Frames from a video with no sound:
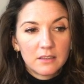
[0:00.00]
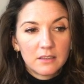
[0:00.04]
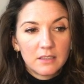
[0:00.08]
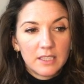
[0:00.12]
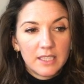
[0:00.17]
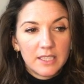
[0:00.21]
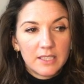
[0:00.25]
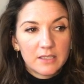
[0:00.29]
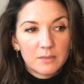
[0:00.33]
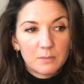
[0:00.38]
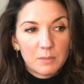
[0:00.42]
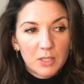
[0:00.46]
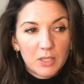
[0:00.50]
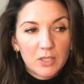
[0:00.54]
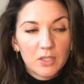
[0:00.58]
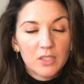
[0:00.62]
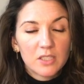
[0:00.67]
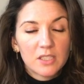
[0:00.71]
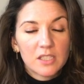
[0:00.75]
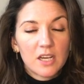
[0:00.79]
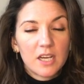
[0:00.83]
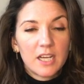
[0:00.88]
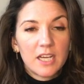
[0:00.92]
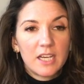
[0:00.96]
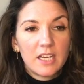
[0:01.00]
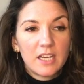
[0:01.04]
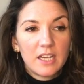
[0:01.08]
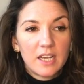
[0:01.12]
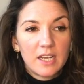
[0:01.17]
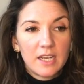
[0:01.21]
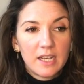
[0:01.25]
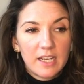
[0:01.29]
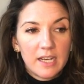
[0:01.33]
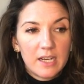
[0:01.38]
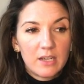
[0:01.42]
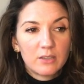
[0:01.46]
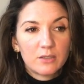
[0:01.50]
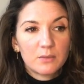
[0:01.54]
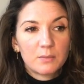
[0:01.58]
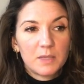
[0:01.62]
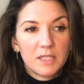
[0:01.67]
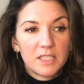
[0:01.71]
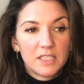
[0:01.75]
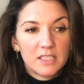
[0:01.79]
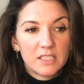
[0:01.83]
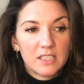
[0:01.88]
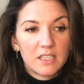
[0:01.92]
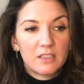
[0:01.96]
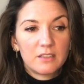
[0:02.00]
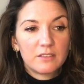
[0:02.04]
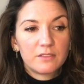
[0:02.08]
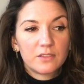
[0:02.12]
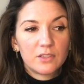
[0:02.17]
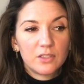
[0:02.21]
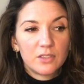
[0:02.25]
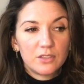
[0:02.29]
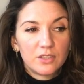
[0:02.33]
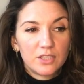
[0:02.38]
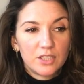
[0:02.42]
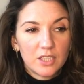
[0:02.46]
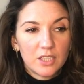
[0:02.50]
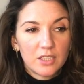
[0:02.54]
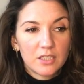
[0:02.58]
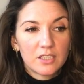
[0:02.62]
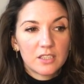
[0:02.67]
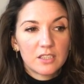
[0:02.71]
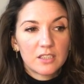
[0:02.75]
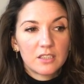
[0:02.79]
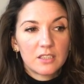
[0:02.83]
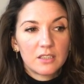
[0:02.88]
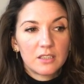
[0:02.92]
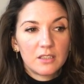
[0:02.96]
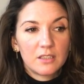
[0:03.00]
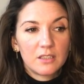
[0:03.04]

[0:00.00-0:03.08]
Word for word: it's because I allowed myself to just